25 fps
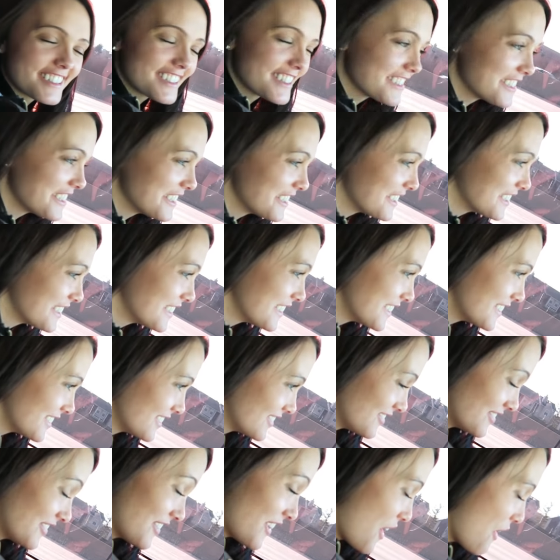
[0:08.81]
time?
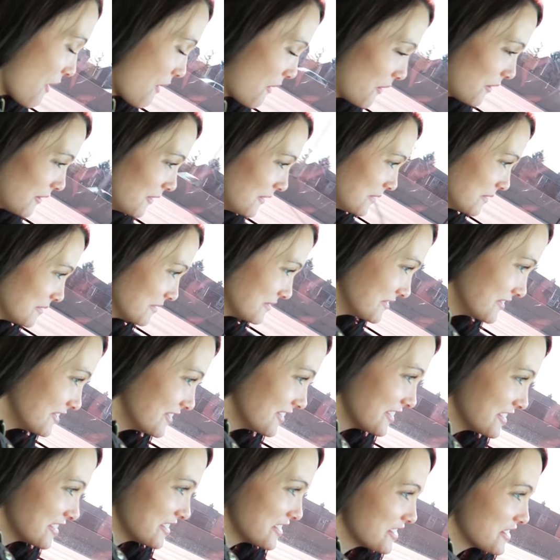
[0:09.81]
No. A one-time